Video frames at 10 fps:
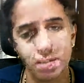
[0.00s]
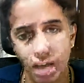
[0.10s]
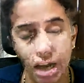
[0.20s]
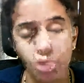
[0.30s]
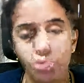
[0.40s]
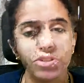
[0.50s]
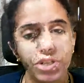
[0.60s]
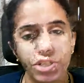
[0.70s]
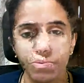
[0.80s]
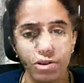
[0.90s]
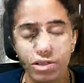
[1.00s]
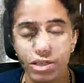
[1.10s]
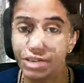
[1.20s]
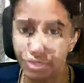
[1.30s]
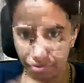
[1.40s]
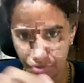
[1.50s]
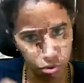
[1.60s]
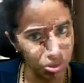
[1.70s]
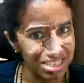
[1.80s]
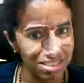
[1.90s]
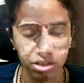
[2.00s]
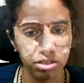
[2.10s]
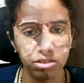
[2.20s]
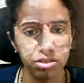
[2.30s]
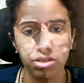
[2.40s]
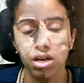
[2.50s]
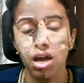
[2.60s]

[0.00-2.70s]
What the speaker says: allow the stretchability even if you are doing a straight stitch.